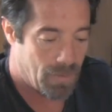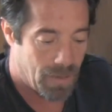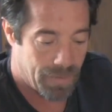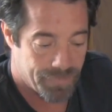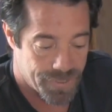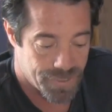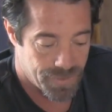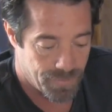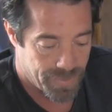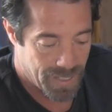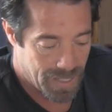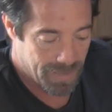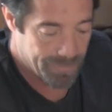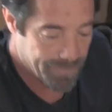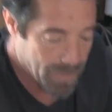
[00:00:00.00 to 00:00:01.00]
Obviously, we
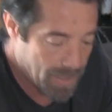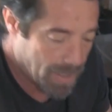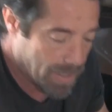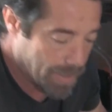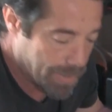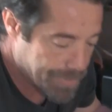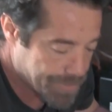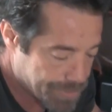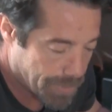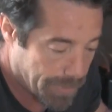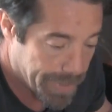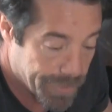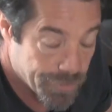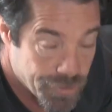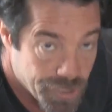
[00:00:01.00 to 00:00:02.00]
have this is our
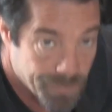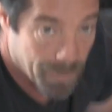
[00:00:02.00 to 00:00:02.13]
Energy